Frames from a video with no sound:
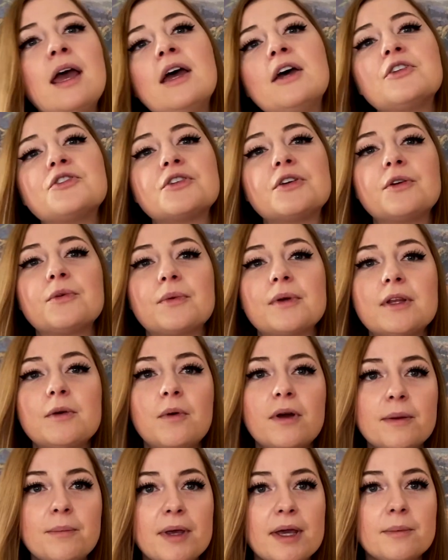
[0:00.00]
So you really
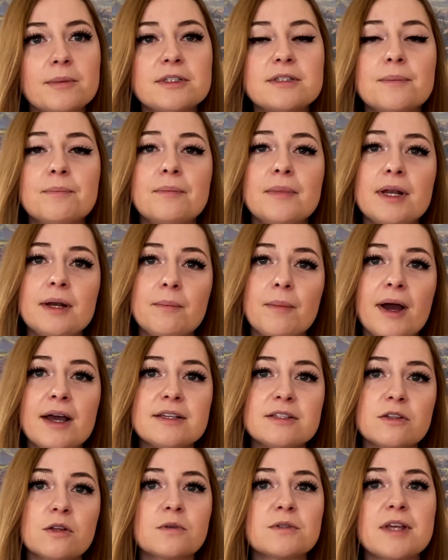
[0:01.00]
wanna be able to minimize
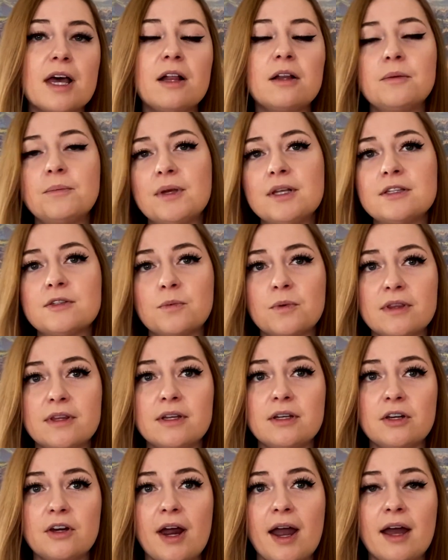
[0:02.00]
those elements within
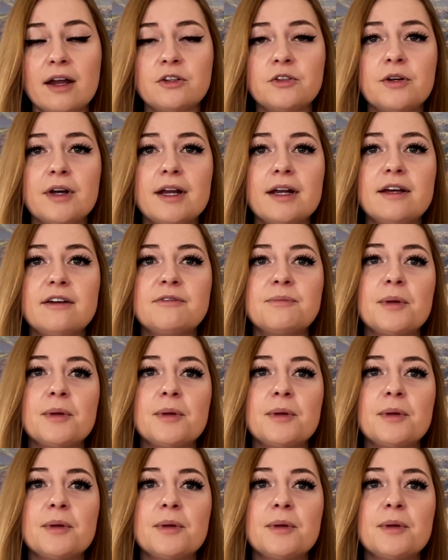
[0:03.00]
your ad creative,